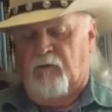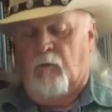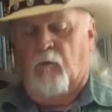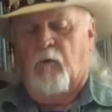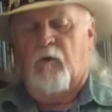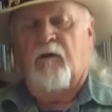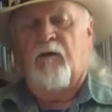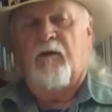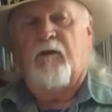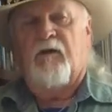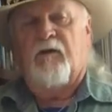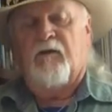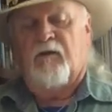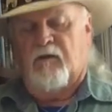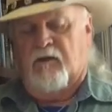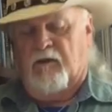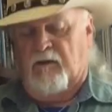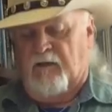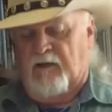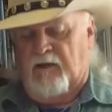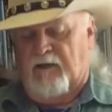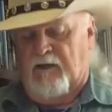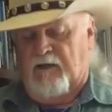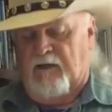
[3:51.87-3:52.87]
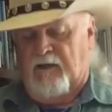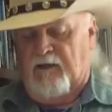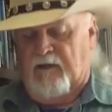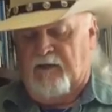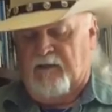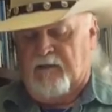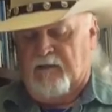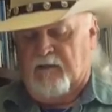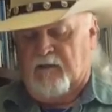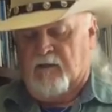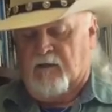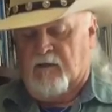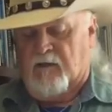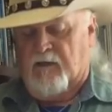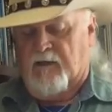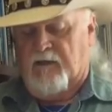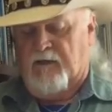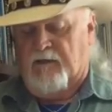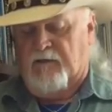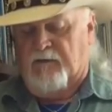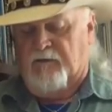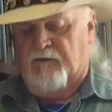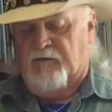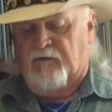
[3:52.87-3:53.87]
way into the high
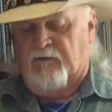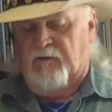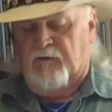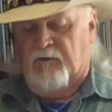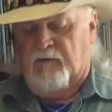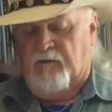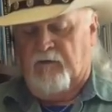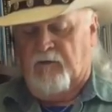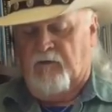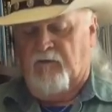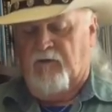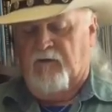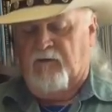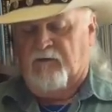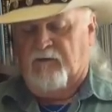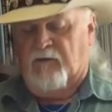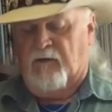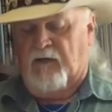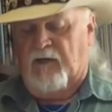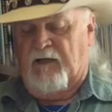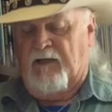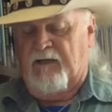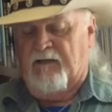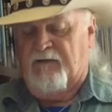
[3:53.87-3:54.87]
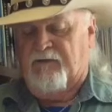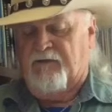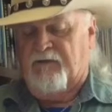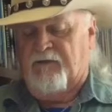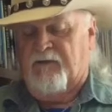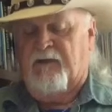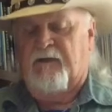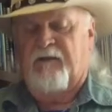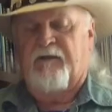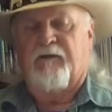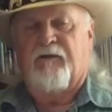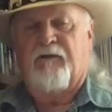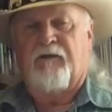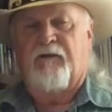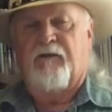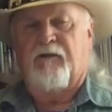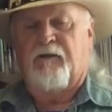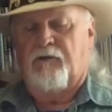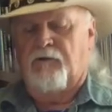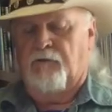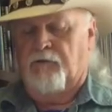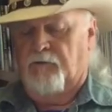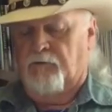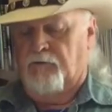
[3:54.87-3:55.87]
grass of his last 10
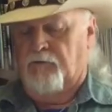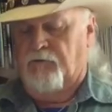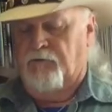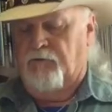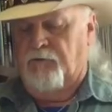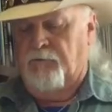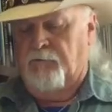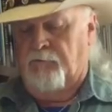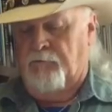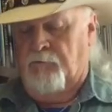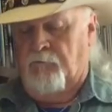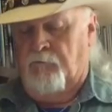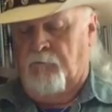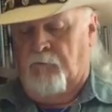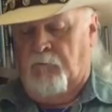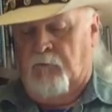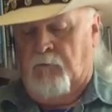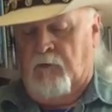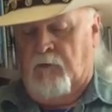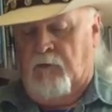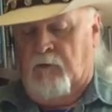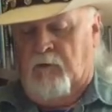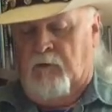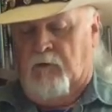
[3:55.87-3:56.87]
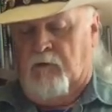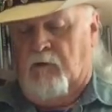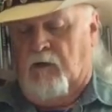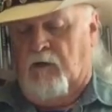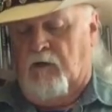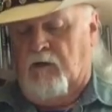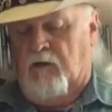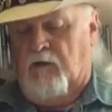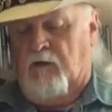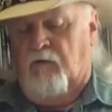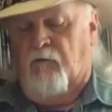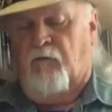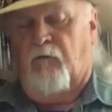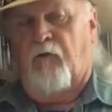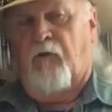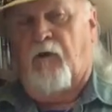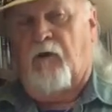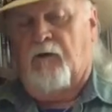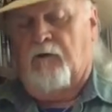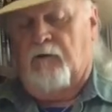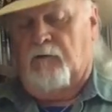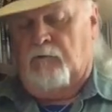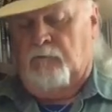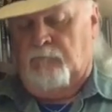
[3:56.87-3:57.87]
years. Not yet
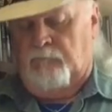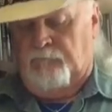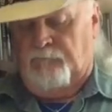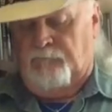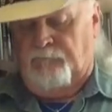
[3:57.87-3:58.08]
frail,